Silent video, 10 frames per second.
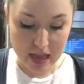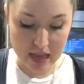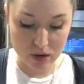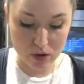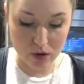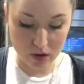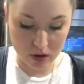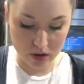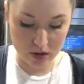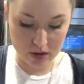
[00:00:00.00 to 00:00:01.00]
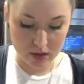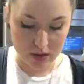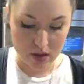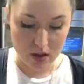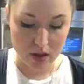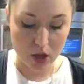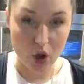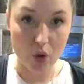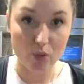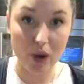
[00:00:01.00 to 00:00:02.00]
It'll
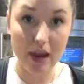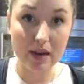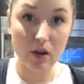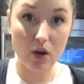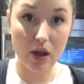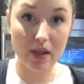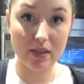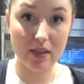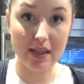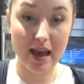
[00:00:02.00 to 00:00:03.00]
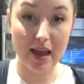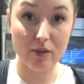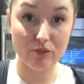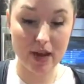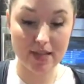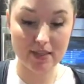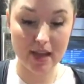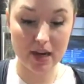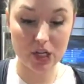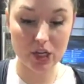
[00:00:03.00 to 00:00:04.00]
go right on that red
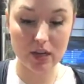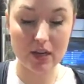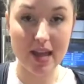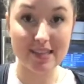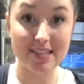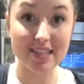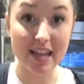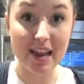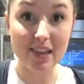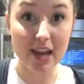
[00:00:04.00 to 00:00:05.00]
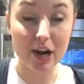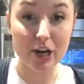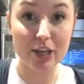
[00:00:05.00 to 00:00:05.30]
section and stay there.